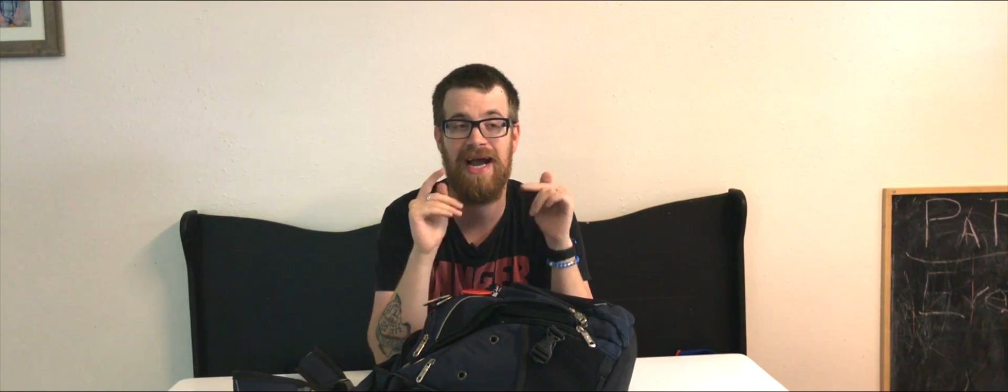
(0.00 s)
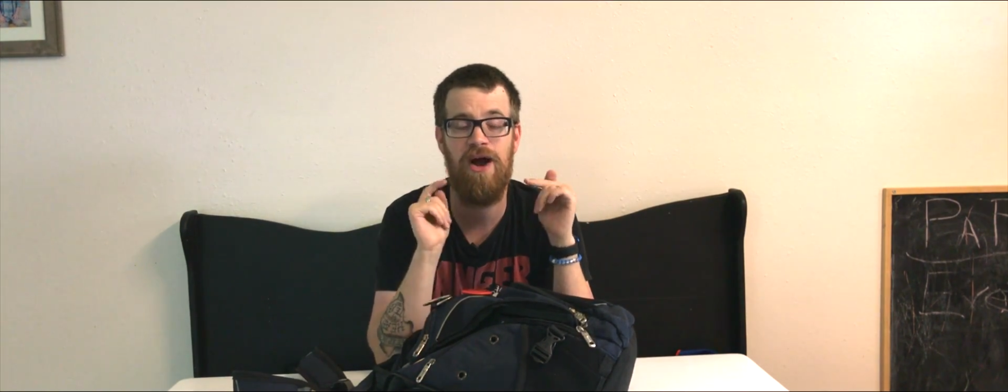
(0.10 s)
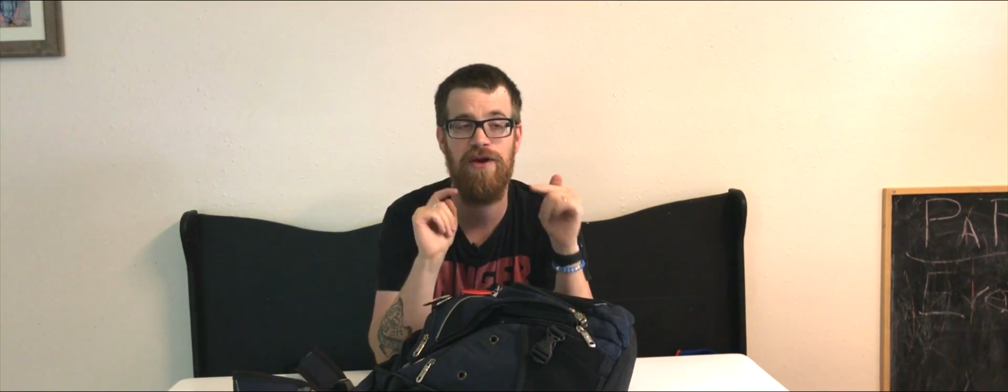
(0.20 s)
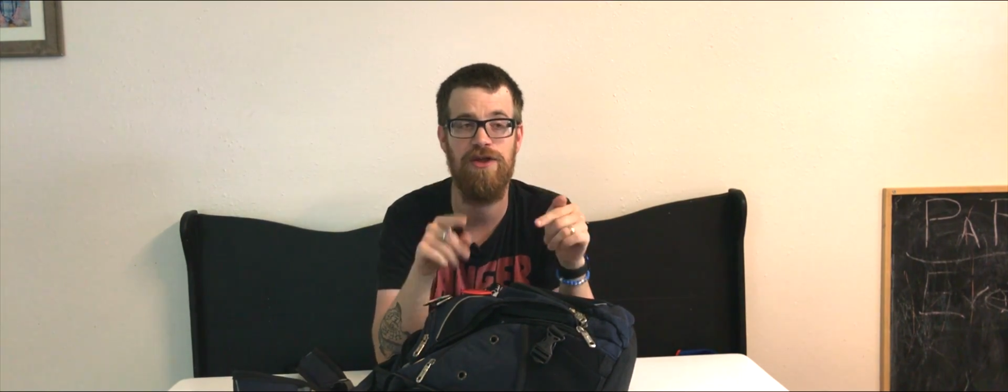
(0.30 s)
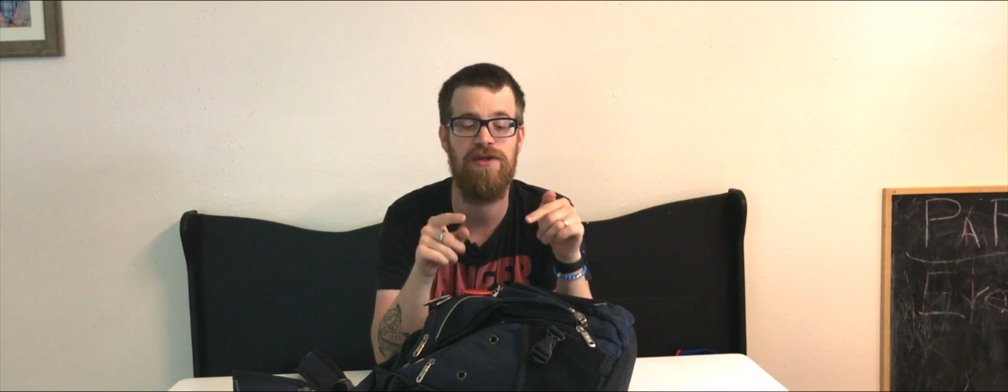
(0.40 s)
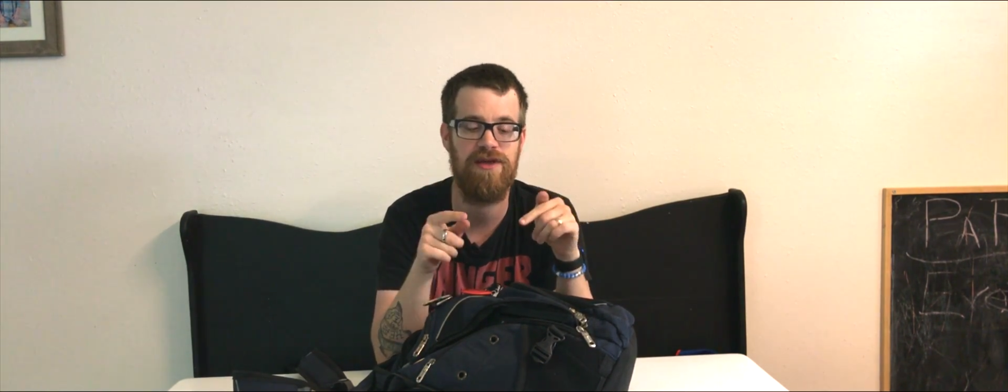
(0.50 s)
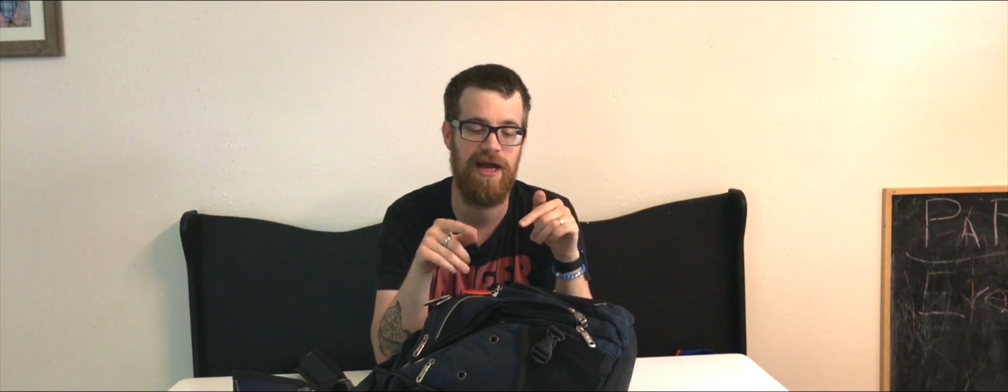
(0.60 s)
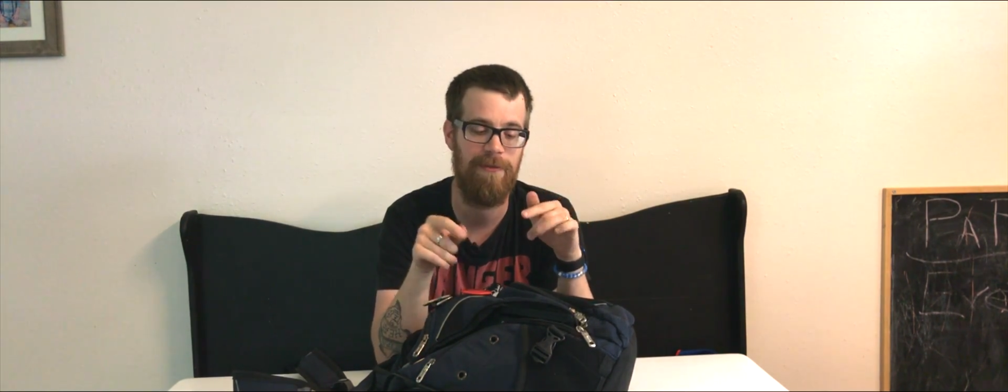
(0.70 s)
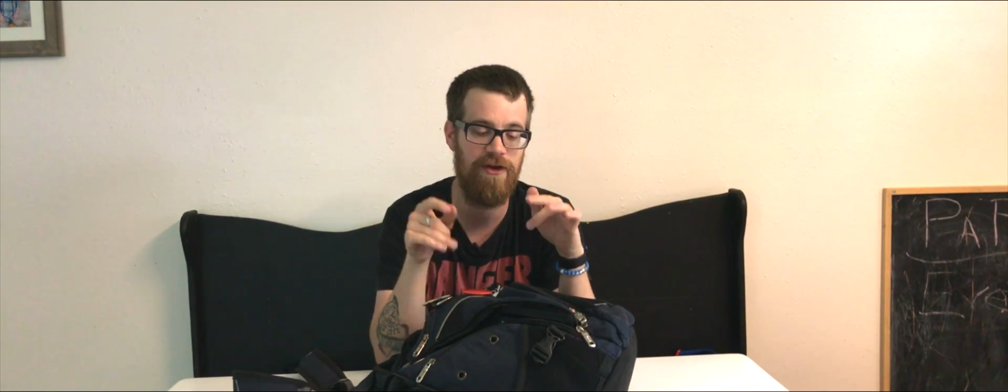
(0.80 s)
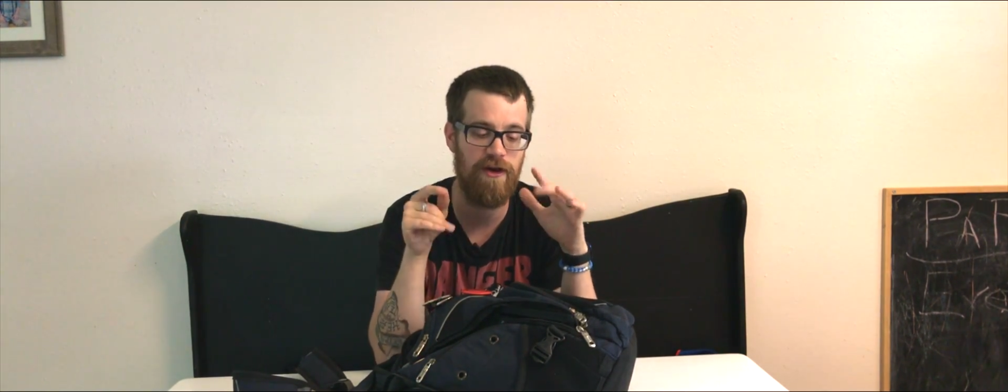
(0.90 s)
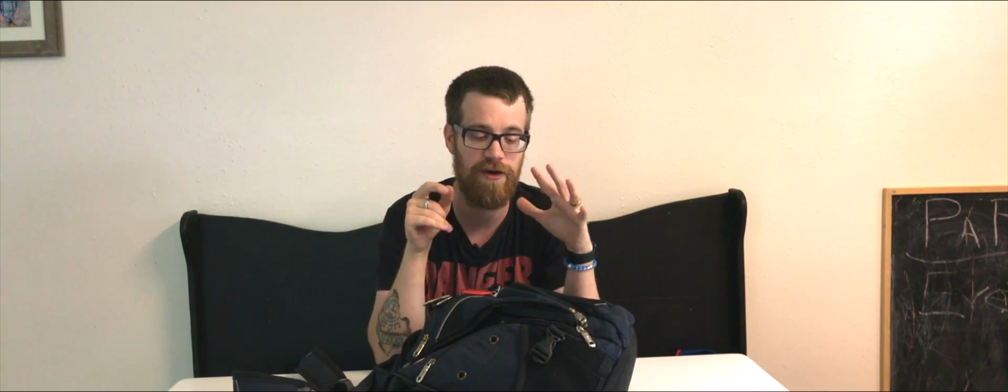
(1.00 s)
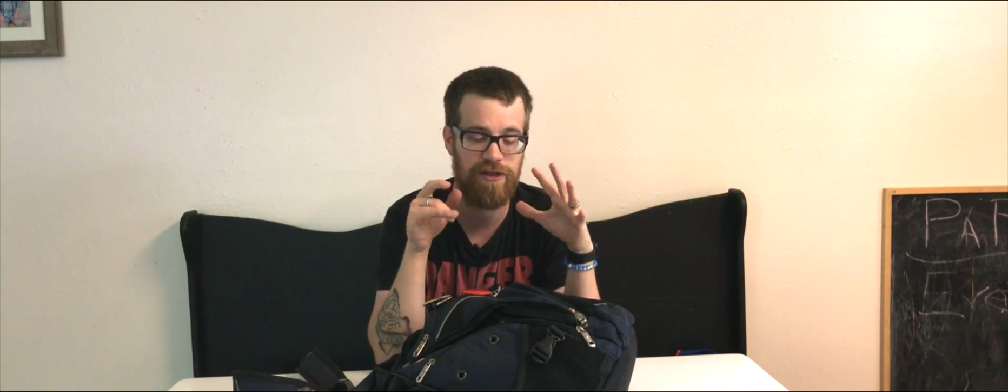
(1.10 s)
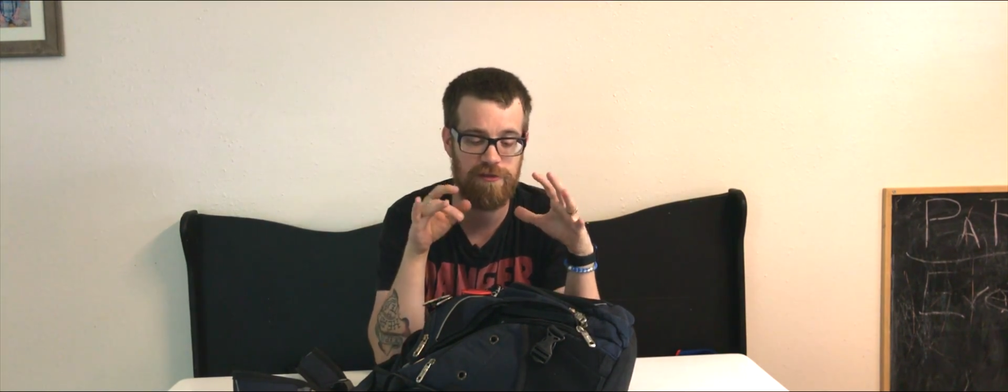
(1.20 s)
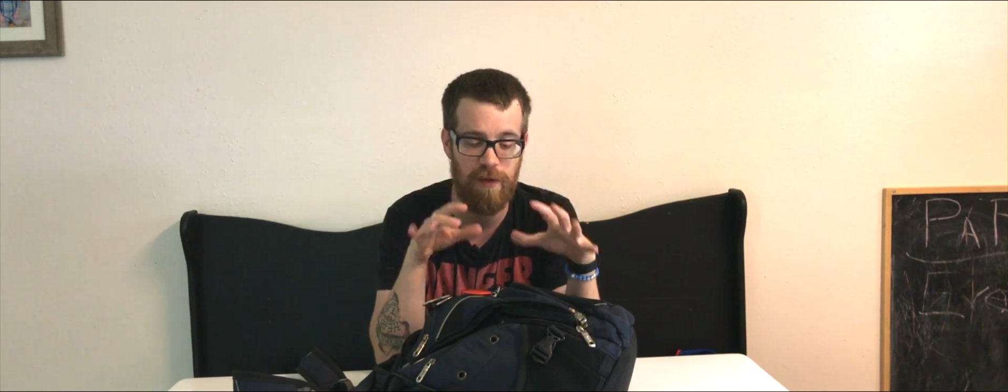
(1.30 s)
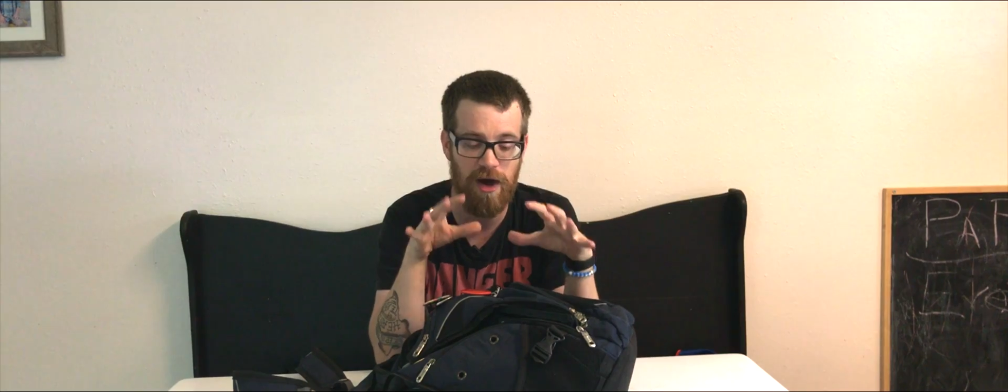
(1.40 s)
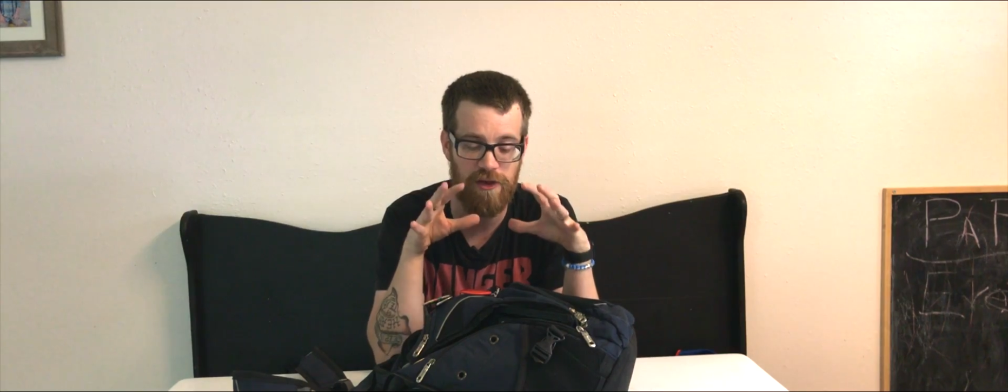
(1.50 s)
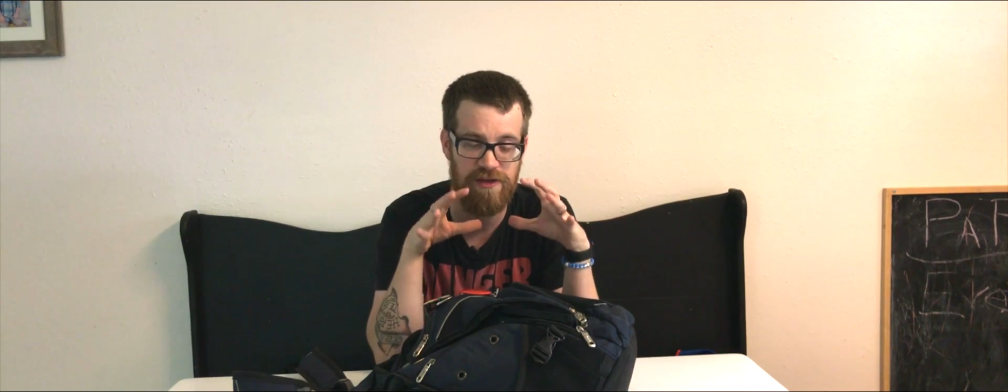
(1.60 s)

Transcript: How are you set up? There are smaller,